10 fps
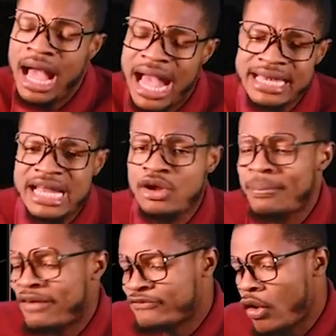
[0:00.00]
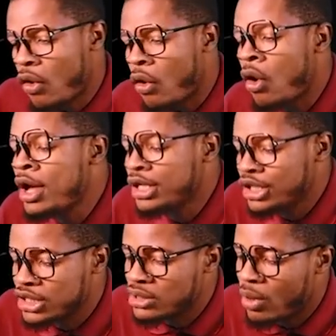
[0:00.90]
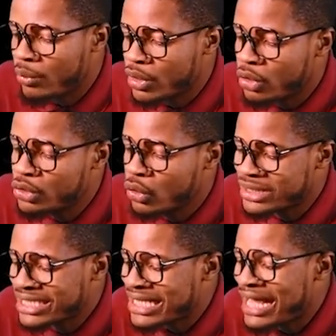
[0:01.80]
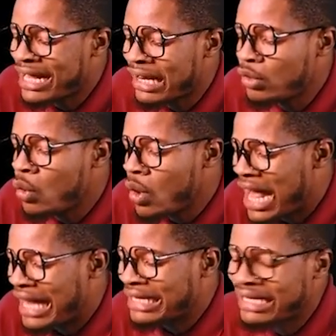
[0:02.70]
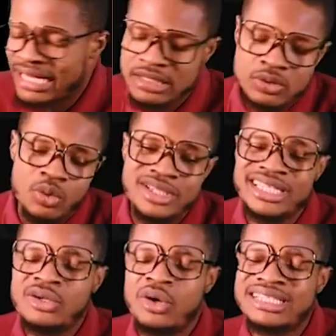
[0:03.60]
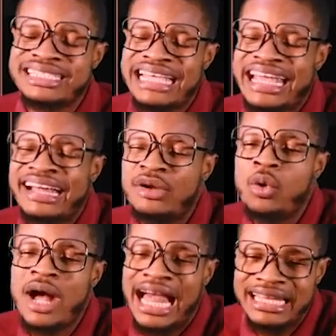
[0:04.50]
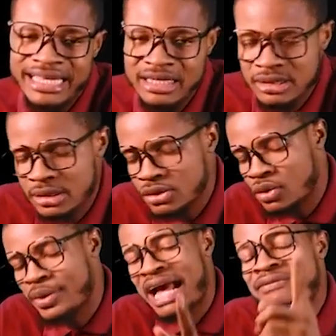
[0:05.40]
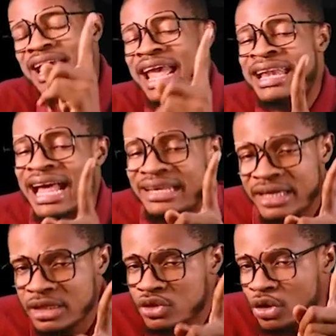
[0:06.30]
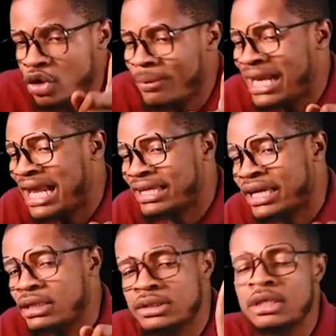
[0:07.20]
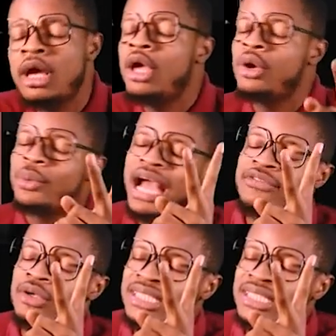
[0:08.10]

And then number 4 is the one we call your cycloalkanes. What is it called? Cycloalkanes. So we have N-alkanes or normal alkanes. We have your